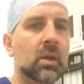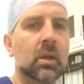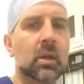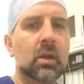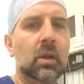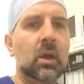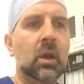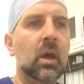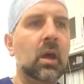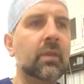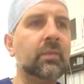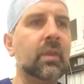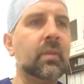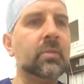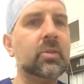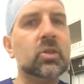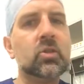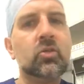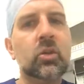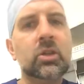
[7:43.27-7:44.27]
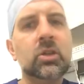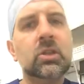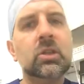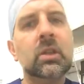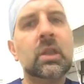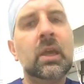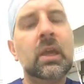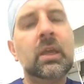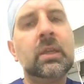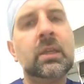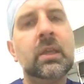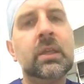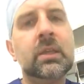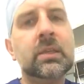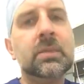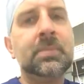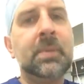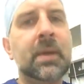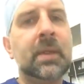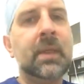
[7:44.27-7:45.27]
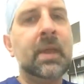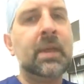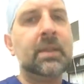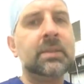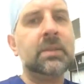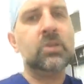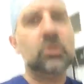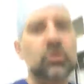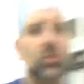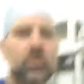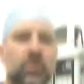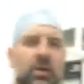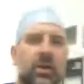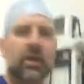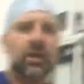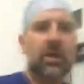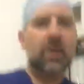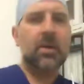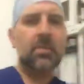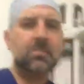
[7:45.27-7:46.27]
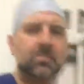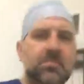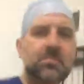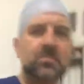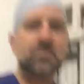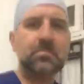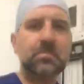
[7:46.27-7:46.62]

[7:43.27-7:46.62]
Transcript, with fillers: Live demonstration there, didn't expect that, did you? Um,